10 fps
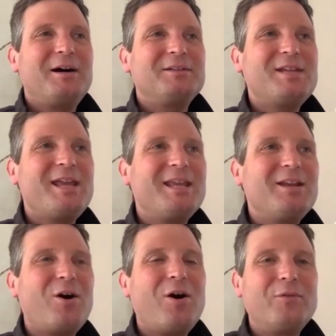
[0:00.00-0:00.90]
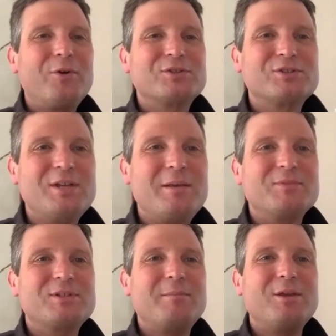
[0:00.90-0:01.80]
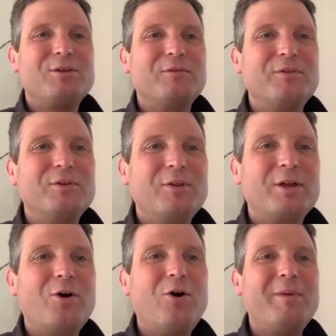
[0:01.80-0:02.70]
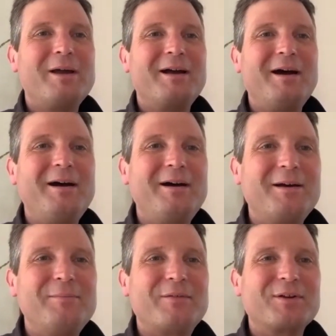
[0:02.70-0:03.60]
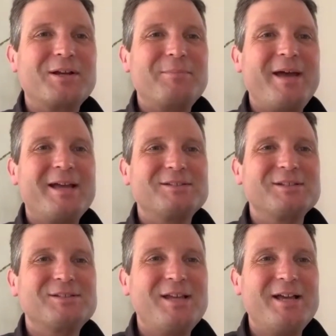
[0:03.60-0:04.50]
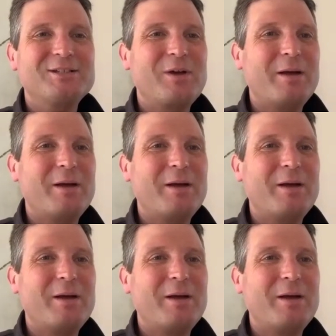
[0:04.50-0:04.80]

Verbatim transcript: taking all those sims that make you feel like, oh my God, I'm never going to pass this test.